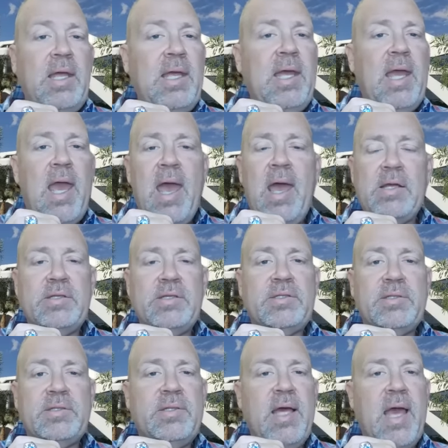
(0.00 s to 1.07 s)
He
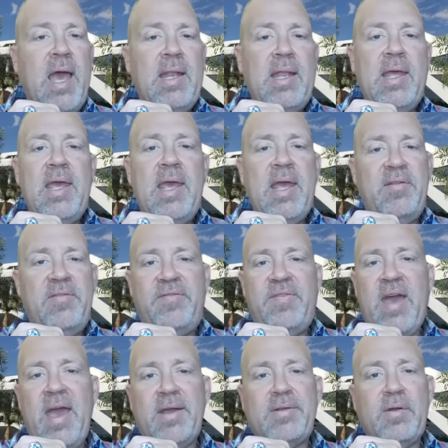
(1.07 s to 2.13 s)
has that it
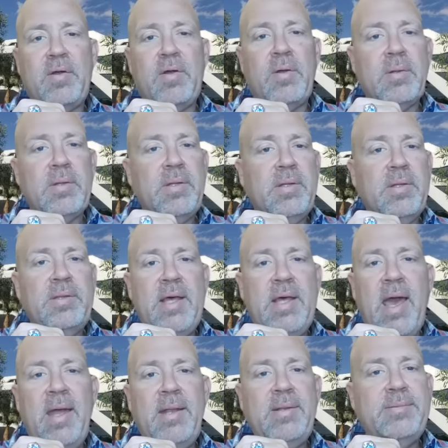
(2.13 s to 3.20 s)
factor
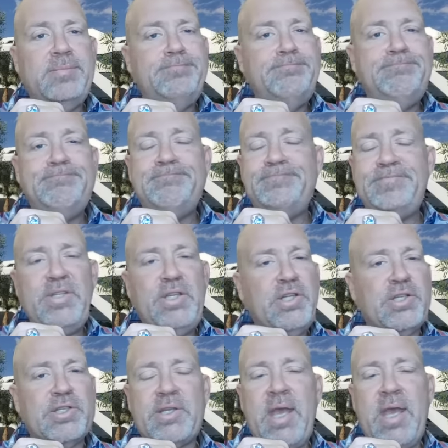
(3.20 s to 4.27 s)
that
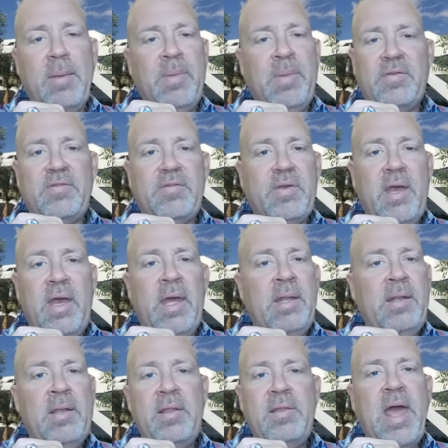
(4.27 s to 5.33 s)
you just can't miss,
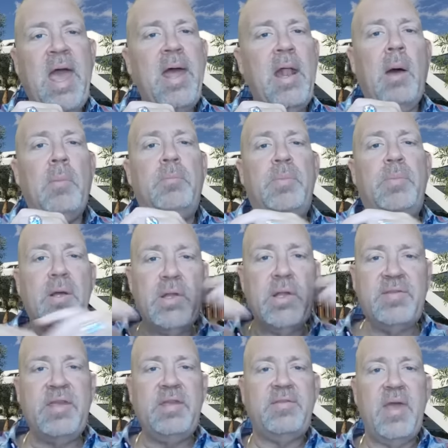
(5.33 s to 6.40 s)
and that
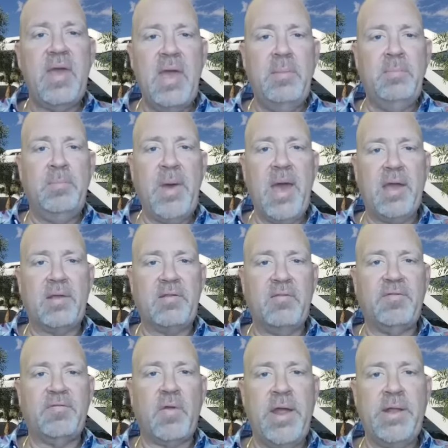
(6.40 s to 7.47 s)
ability to impact
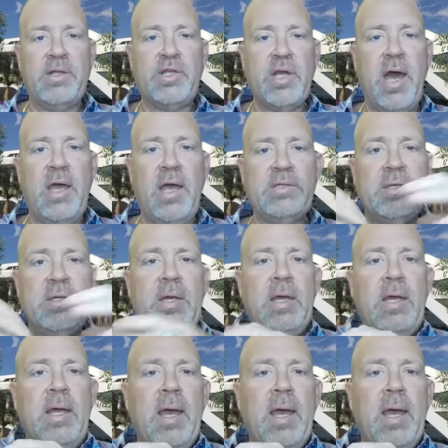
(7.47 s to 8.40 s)
the franchise.